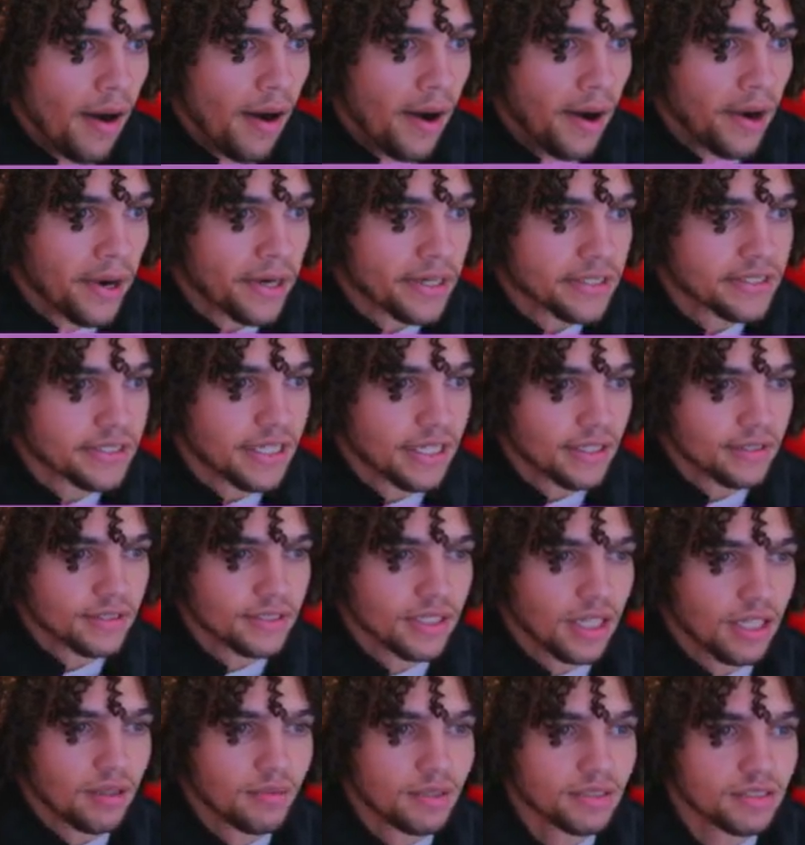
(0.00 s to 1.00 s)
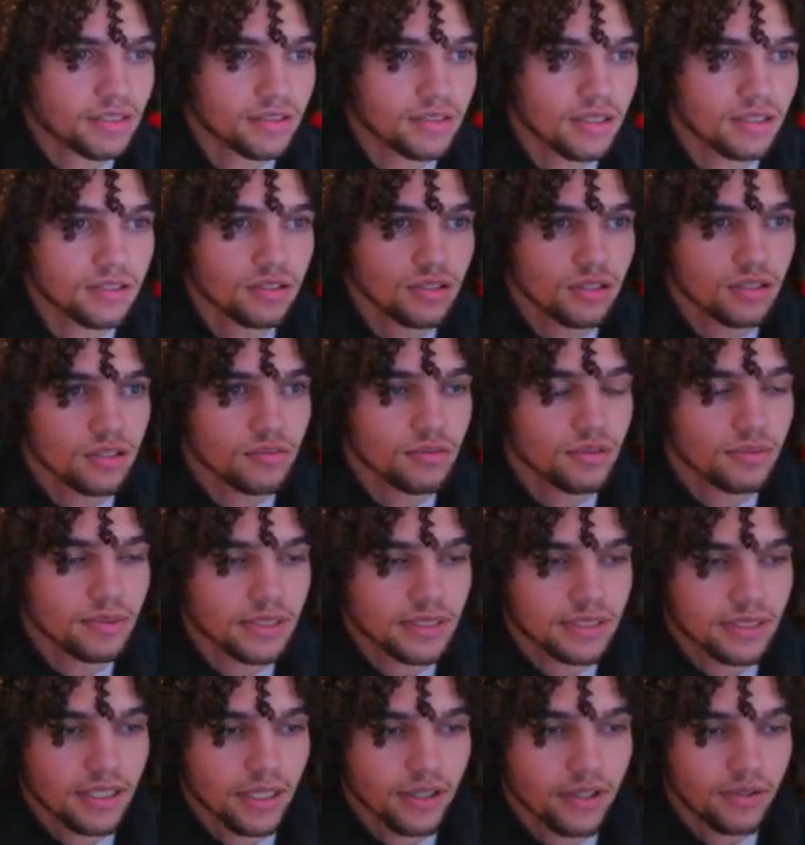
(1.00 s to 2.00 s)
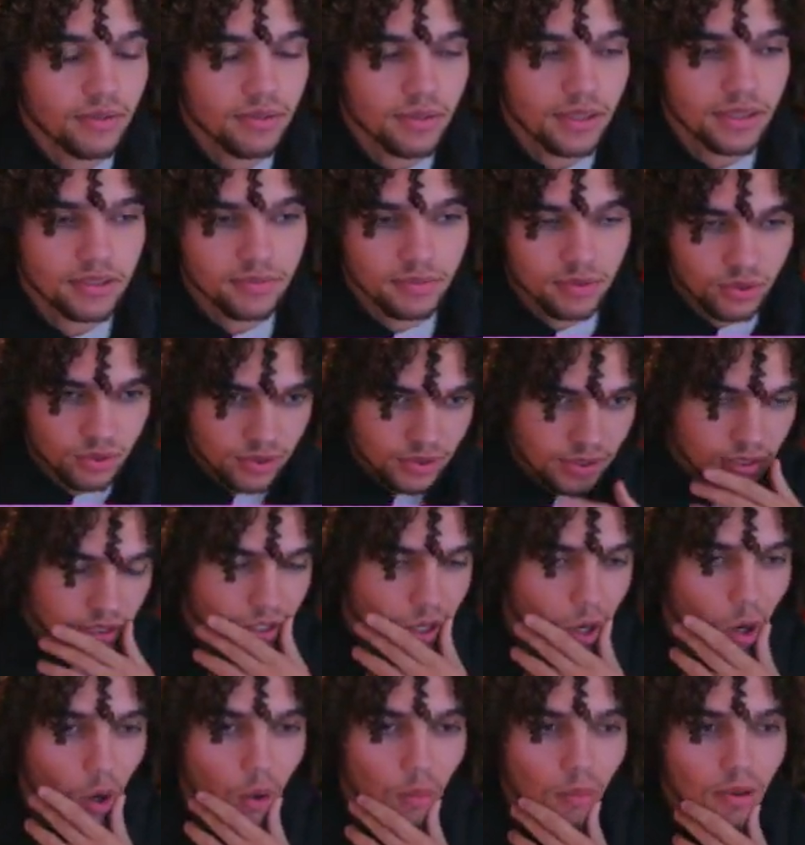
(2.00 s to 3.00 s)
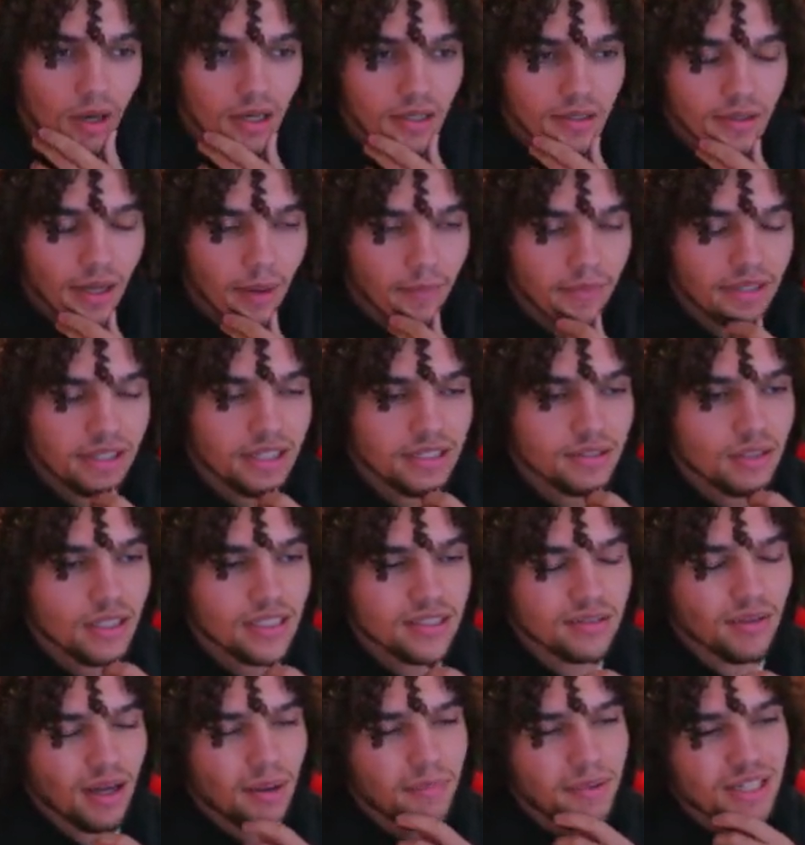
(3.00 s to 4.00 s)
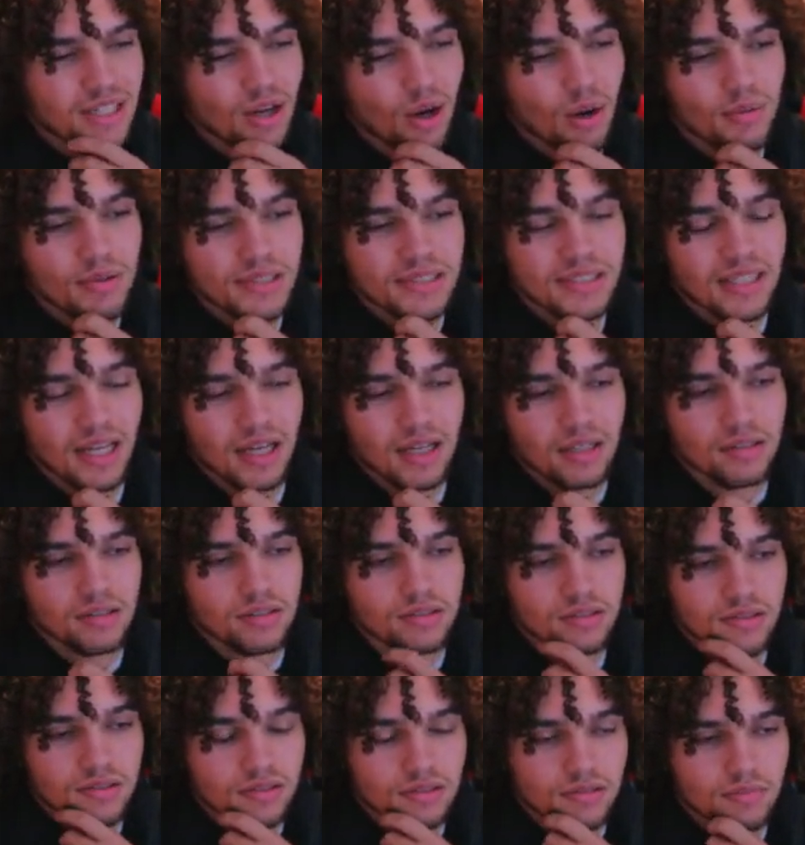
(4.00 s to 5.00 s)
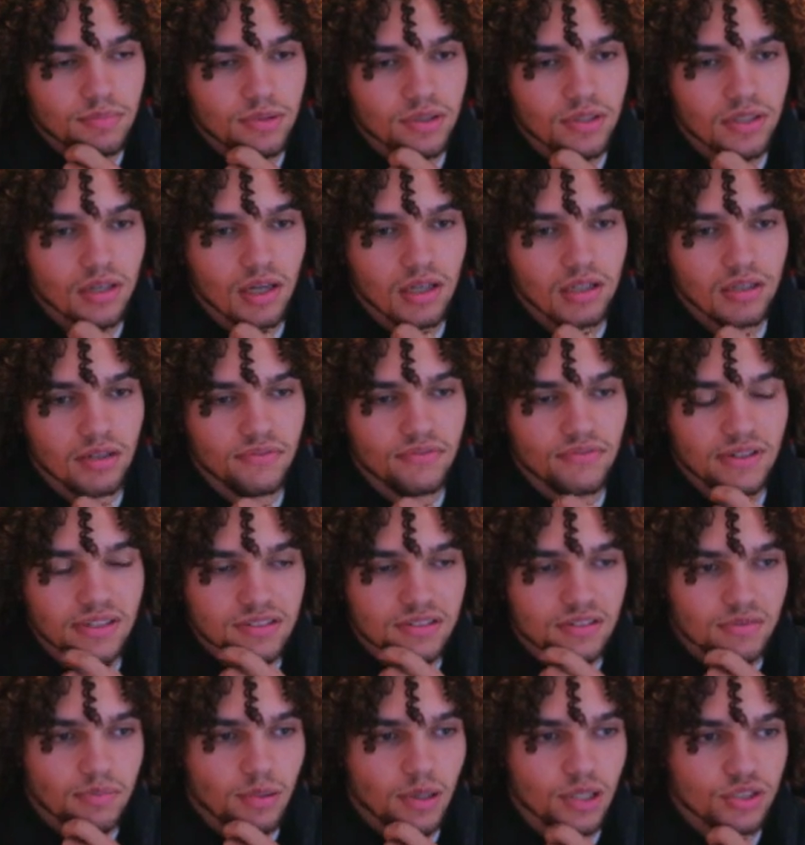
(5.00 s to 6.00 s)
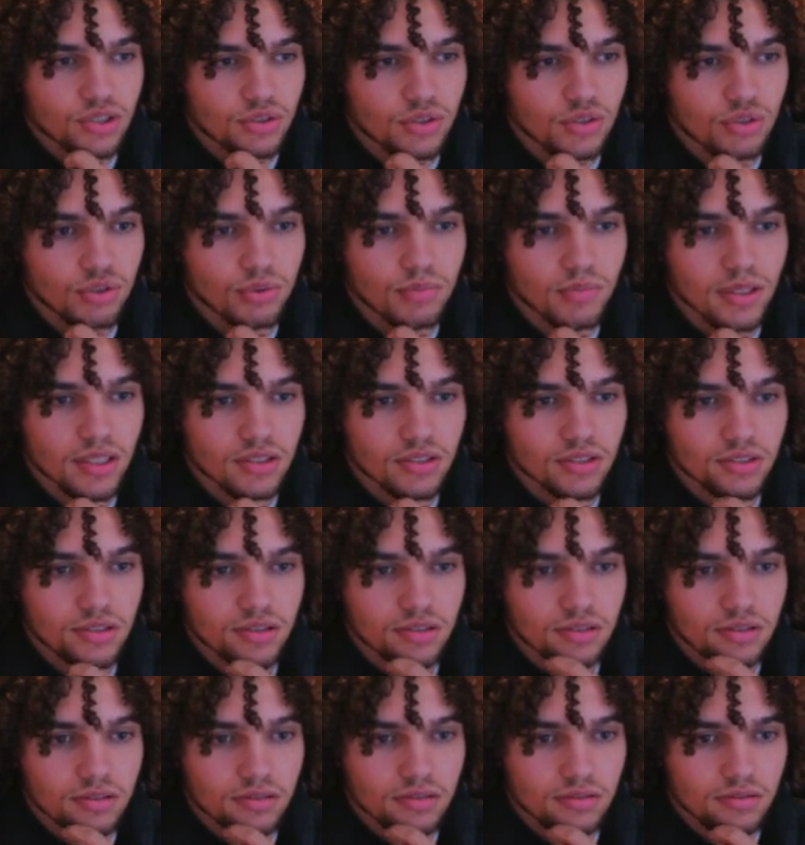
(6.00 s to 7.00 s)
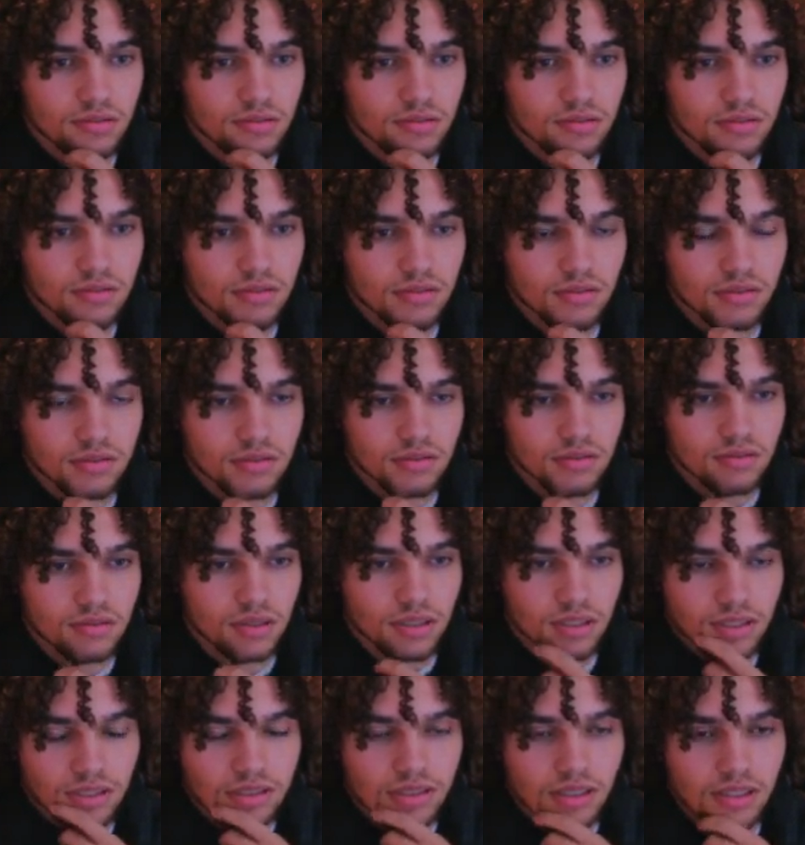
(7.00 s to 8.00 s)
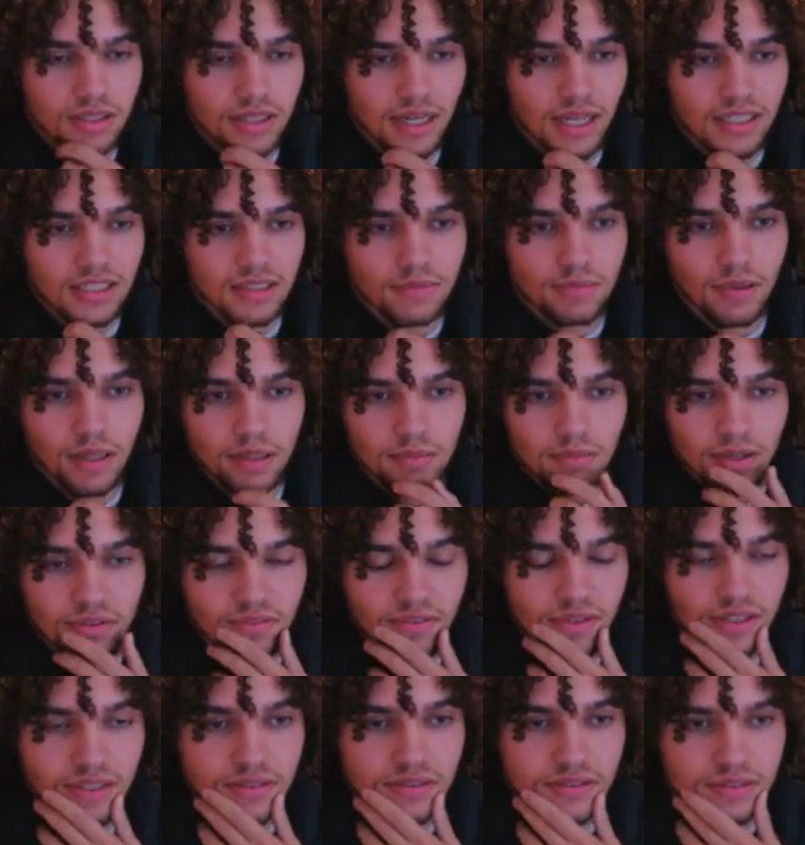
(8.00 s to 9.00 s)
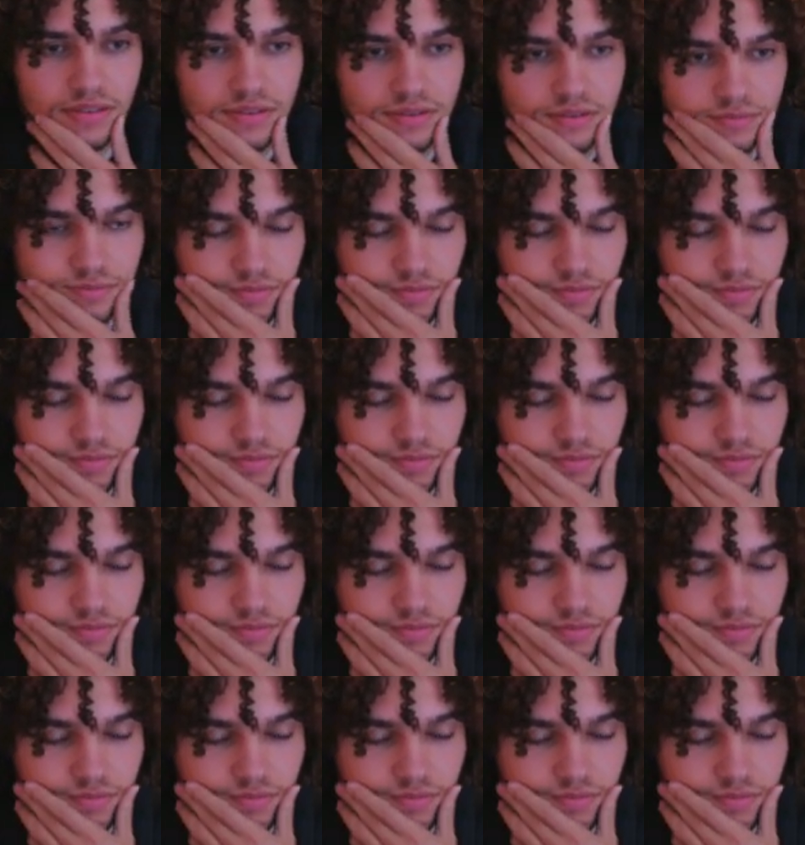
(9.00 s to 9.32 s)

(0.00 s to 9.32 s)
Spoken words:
Because now Salamence does look a little bit scary because between Koba, I mean, it doesn't. I mean, Koba is not putting on offensive pressure too much. It is gonna Nasty Plot on my face.